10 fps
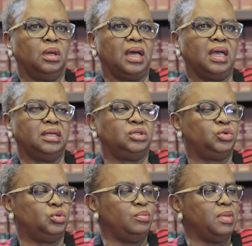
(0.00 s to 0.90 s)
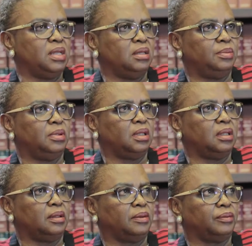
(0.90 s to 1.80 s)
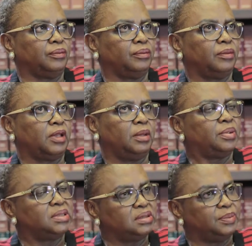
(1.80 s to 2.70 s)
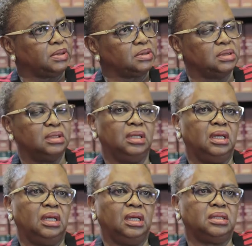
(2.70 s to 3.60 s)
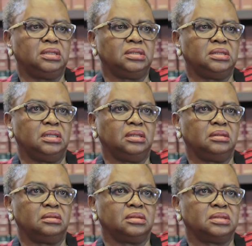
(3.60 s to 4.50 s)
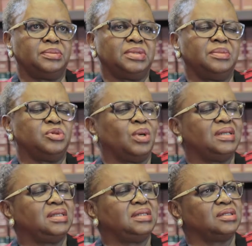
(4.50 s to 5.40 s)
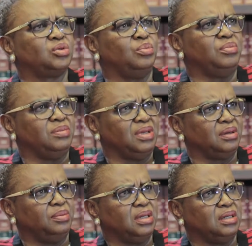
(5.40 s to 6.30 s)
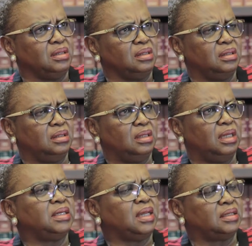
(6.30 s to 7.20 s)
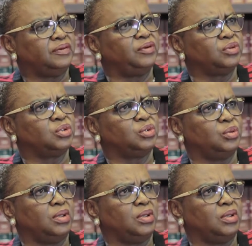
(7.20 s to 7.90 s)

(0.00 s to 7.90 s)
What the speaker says: I had 2 male principals, and they sometimes wanted us to mimic men, and I refused to do